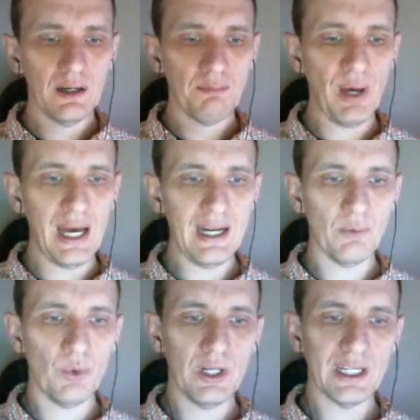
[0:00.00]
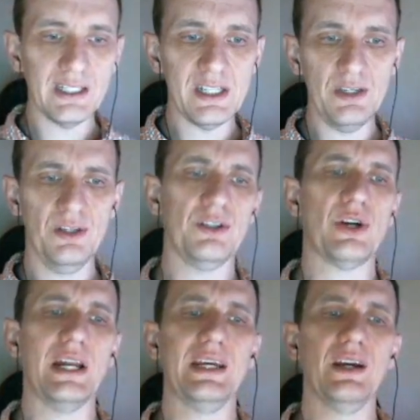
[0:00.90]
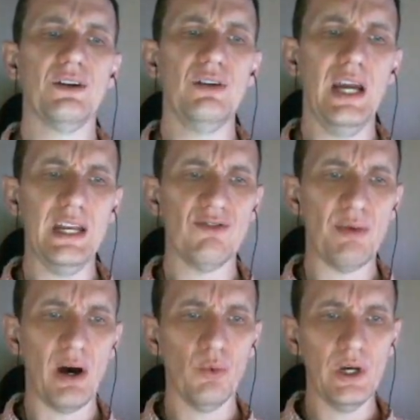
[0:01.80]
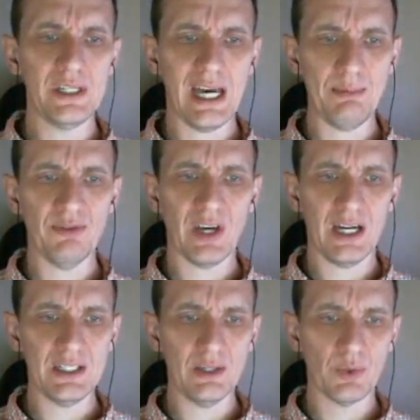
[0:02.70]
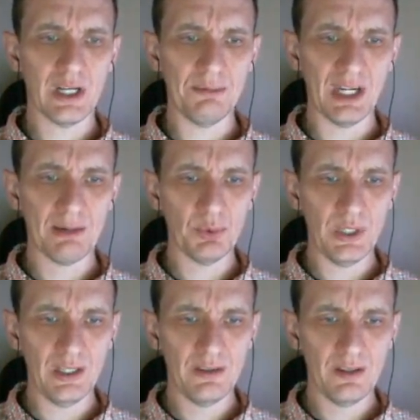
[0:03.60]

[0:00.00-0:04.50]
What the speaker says: but want to continue to try to get creative about what type of content we're coming up with.